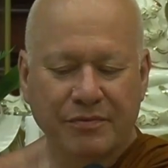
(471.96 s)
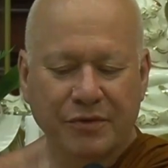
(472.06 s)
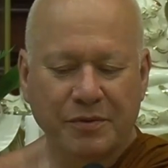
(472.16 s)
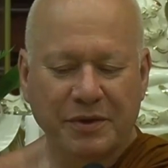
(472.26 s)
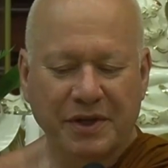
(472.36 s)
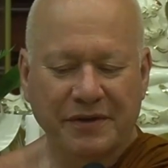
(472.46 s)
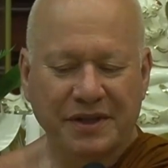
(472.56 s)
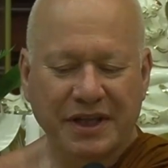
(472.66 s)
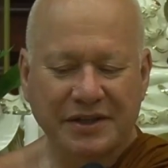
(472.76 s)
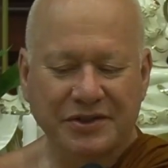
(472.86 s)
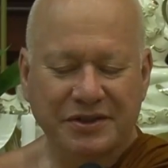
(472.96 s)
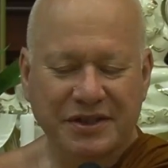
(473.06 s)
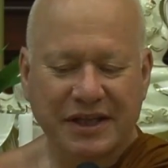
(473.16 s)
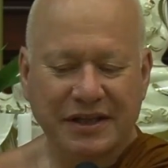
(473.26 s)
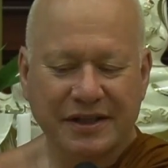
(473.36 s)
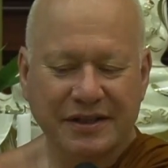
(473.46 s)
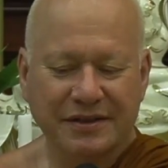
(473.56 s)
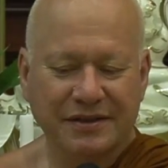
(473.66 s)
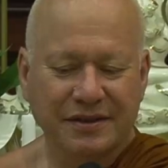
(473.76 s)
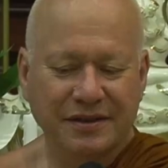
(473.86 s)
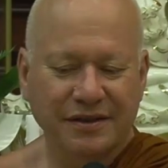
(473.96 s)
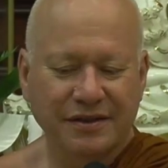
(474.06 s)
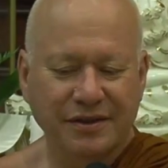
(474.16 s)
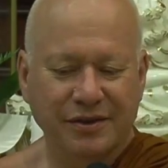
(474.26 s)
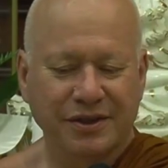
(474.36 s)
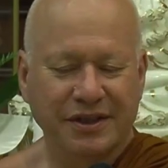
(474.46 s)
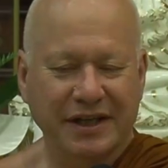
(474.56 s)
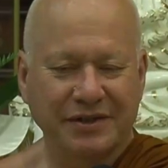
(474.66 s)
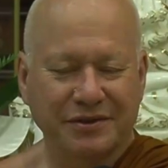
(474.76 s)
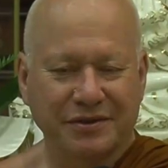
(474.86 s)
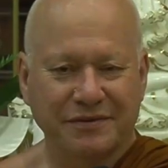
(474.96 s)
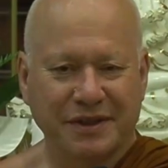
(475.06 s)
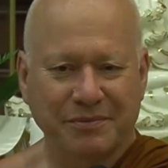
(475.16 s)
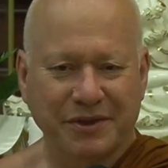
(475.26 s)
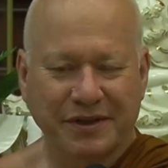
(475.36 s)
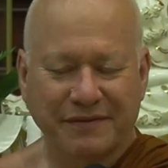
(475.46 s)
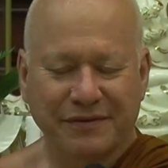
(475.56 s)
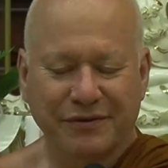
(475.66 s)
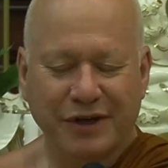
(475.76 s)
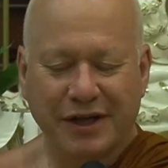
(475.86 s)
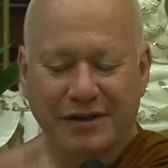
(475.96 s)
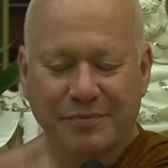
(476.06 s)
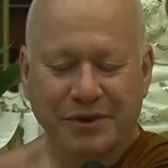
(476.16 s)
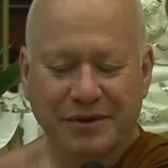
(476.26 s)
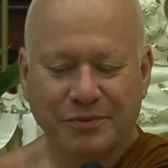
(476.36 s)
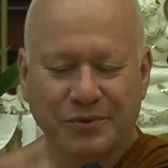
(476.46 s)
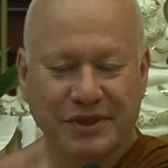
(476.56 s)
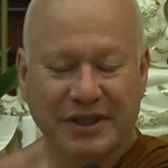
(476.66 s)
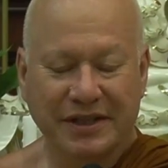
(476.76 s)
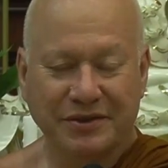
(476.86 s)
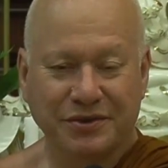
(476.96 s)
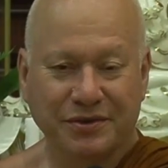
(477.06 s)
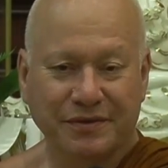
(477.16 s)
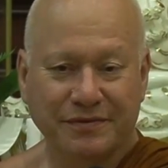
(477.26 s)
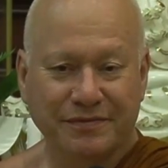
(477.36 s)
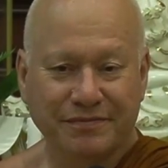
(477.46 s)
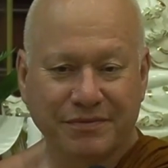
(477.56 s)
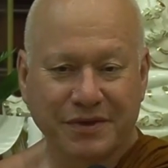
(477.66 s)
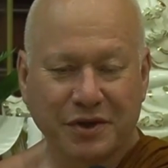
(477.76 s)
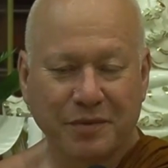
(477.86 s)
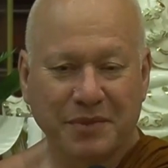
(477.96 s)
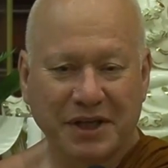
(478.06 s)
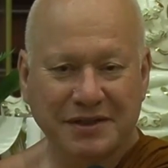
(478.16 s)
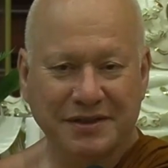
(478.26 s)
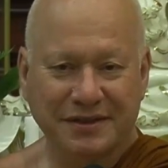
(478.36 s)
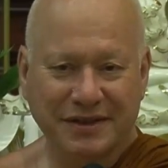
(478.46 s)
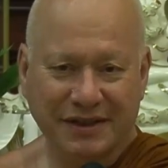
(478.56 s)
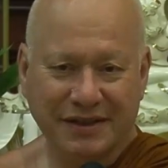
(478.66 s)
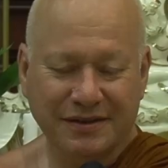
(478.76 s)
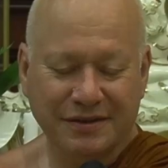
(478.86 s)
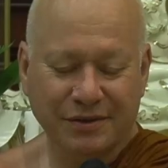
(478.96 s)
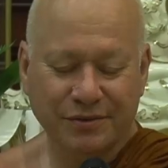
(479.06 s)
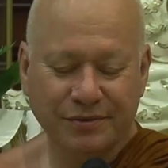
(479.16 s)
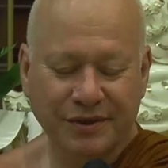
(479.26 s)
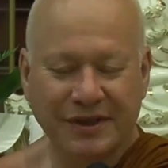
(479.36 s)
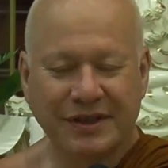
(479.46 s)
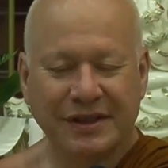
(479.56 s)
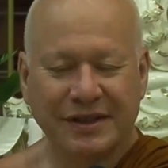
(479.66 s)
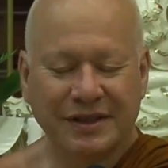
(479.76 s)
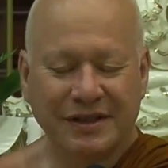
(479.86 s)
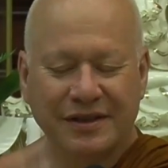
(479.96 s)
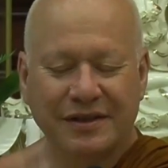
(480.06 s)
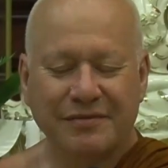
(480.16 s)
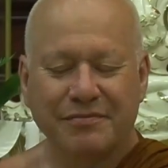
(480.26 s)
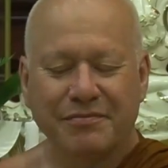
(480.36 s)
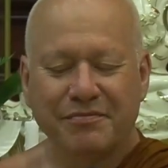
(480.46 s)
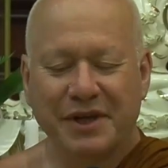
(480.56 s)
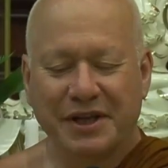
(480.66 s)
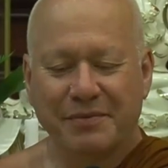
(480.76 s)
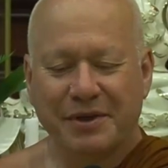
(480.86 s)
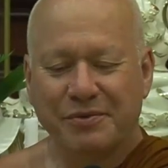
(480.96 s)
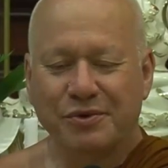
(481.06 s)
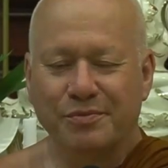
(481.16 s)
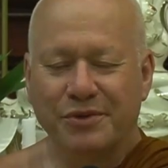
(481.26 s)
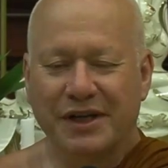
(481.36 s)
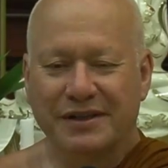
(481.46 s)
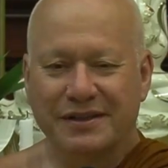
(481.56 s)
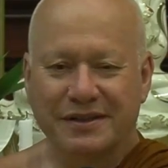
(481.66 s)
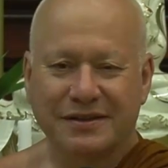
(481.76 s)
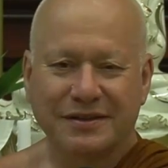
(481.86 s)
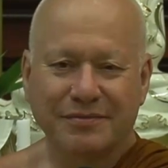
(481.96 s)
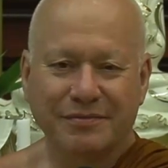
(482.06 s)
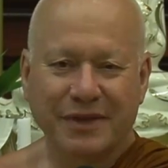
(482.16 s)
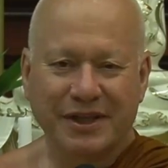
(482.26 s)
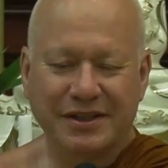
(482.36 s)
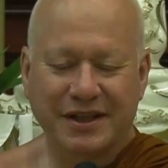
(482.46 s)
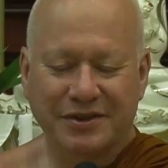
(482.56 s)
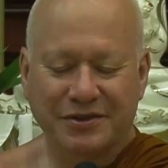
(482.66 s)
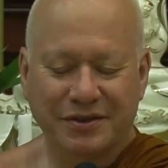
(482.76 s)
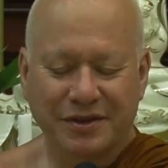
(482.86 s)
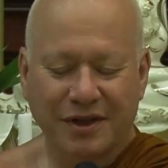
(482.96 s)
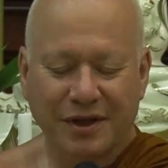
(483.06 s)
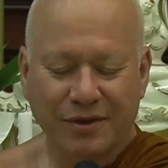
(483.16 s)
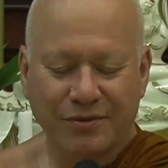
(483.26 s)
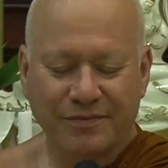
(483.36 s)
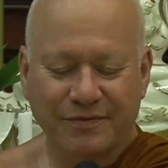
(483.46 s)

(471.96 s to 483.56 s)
probably one of the dangers then is not a danger of some kind of threat, but it's more the danger of complacency. So many people who practice meditation at home